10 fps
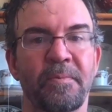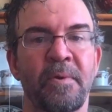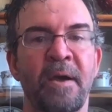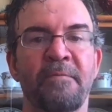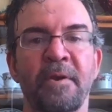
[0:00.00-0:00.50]

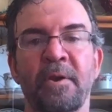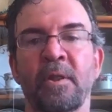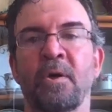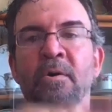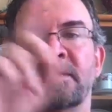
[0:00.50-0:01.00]
Right? A very
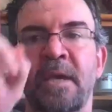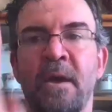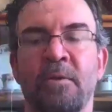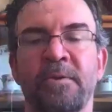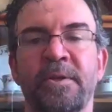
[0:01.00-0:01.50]
long
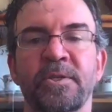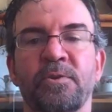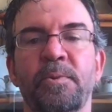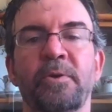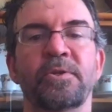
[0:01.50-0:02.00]
tail on the
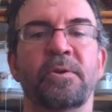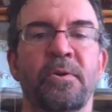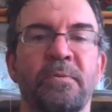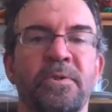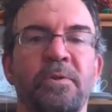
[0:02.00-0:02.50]
distribution
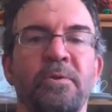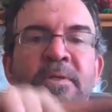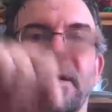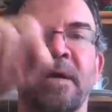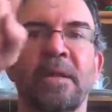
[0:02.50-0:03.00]
curve. So it
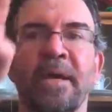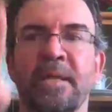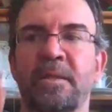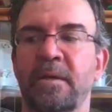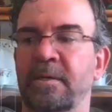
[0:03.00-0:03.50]
looks
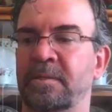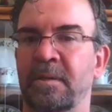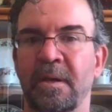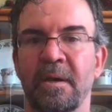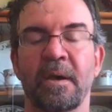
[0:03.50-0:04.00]
like this.
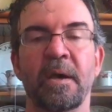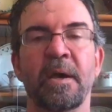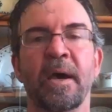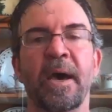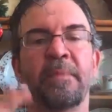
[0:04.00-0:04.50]

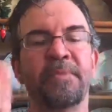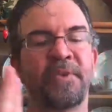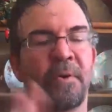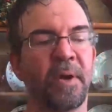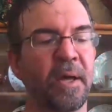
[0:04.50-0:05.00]
Um,
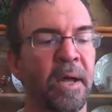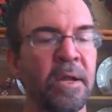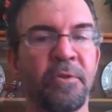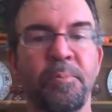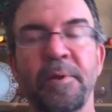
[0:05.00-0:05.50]
so uh,
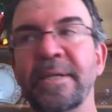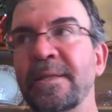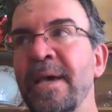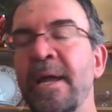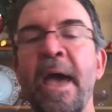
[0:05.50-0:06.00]
another place
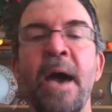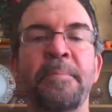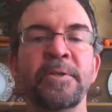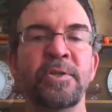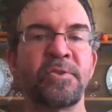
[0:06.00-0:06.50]
that that
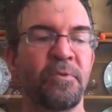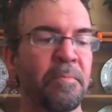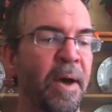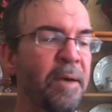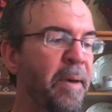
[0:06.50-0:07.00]
happens, just from
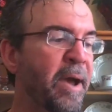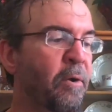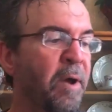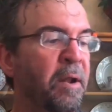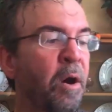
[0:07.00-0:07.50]
my
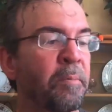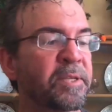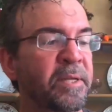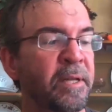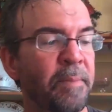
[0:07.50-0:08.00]
background,
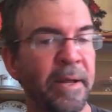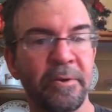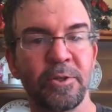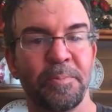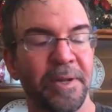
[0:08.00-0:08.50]
almost anybody
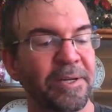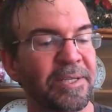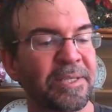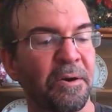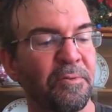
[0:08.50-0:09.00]
who's been in
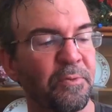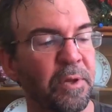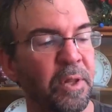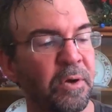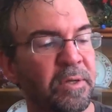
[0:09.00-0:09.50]
Excel for a
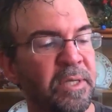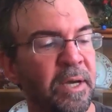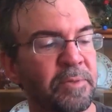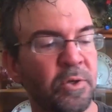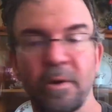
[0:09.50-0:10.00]
long
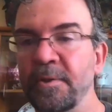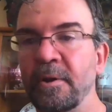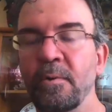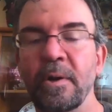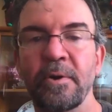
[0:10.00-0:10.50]
time started their
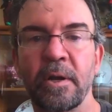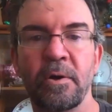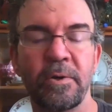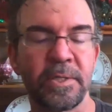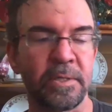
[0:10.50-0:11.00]
career in a
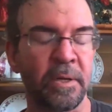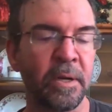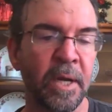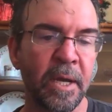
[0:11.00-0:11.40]
call center.